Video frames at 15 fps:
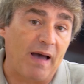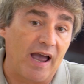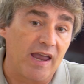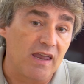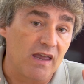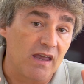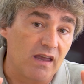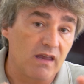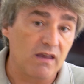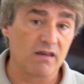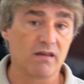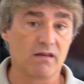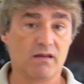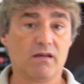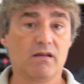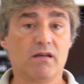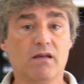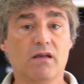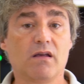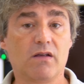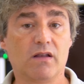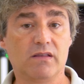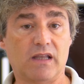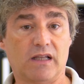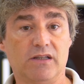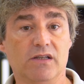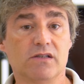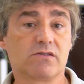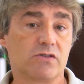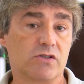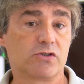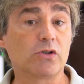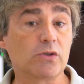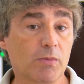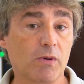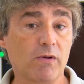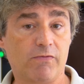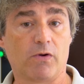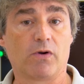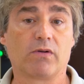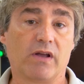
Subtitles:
I, that is suitable for